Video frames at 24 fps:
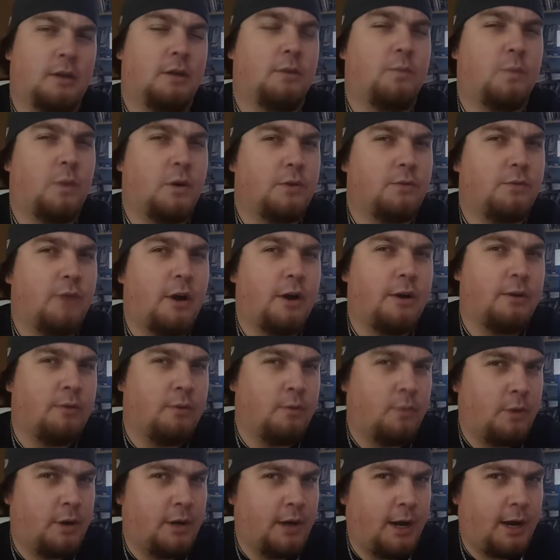one writer
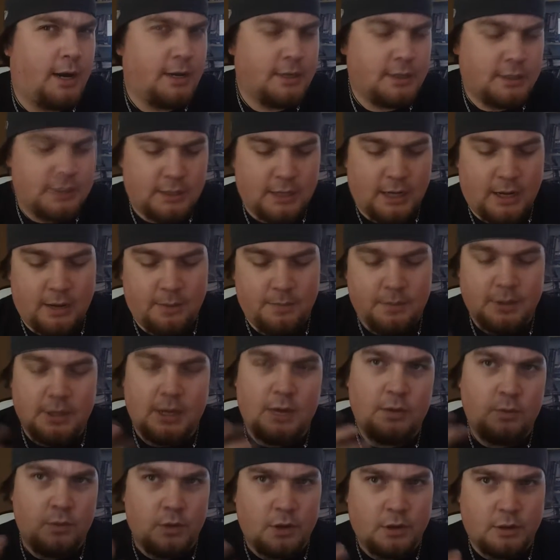and one artist, but
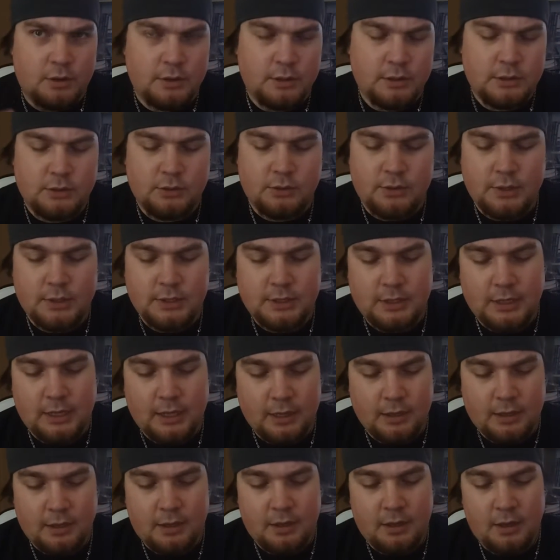they work on the stories
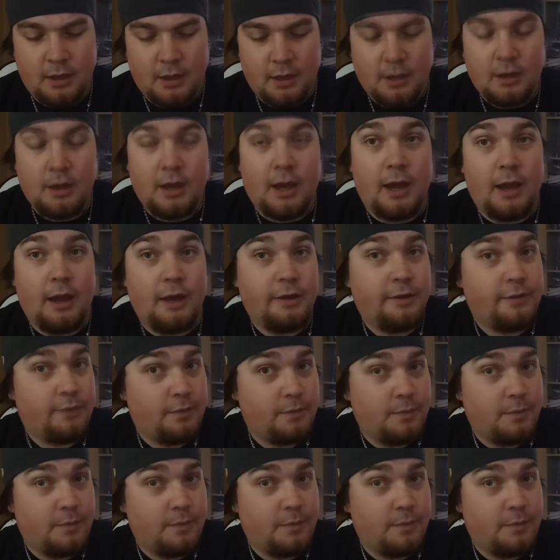together, from